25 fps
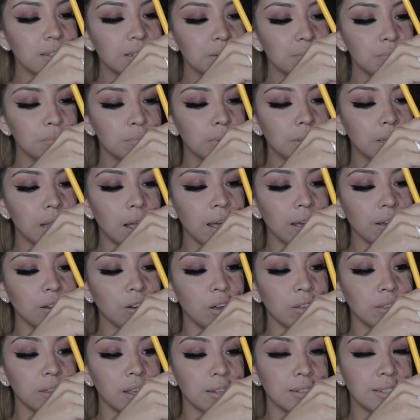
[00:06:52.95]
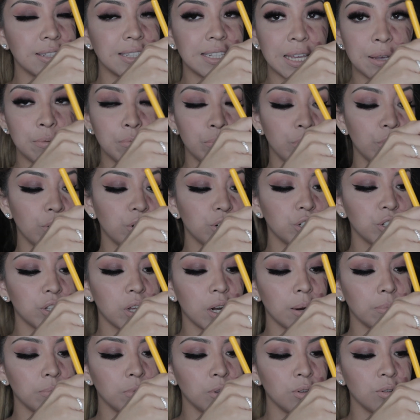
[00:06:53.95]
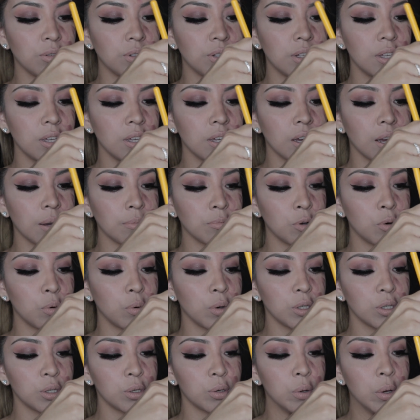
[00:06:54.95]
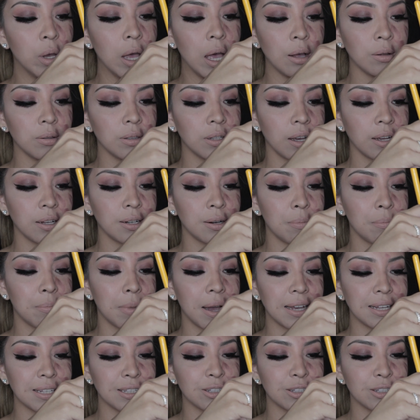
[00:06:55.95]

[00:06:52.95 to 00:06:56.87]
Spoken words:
some black on that same brush that I'm using, I'm going to outline my